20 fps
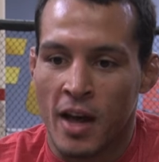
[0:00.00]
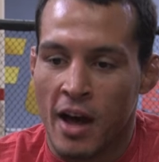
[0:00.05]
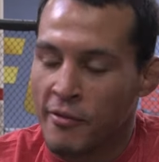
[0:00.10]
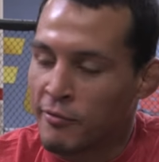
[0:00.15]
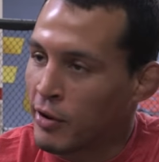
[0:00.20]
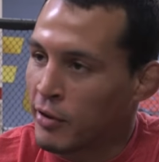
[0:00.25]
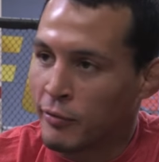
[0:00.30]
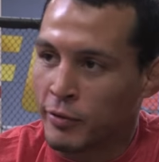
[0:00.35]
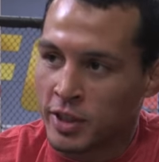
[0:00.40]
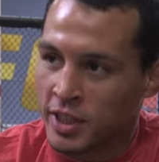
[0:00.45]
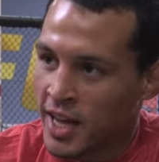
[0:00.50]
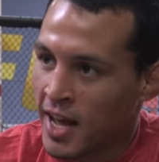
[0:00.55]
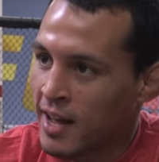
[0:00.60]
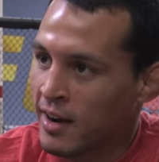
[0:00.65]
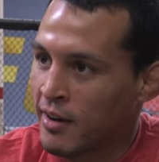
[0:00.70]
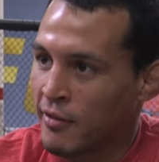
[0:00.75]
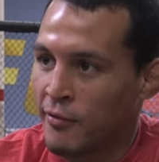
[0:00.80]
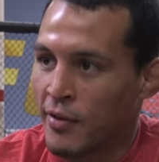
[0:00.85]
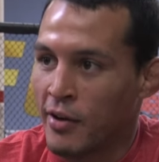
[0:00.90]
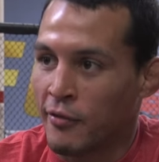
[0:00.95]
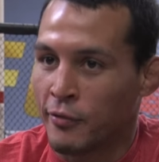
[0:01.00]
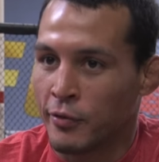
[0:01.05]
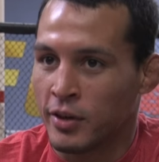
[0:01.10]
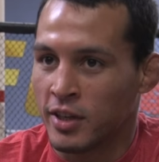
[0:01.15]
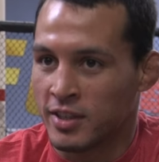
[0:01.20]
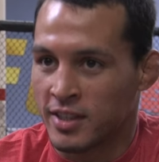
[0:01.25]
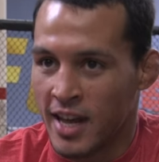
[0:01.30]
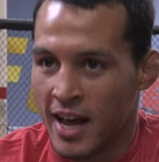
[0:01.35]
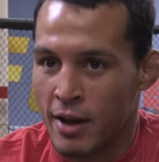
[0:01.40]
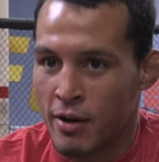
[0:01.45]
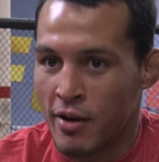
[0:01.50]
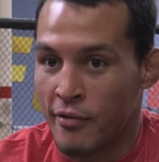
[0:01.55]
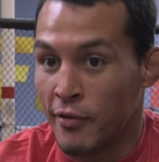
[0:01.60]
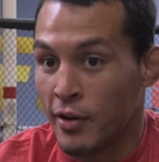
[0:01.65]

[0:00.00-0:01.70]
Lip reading: I fought for Titan, I fought for the title.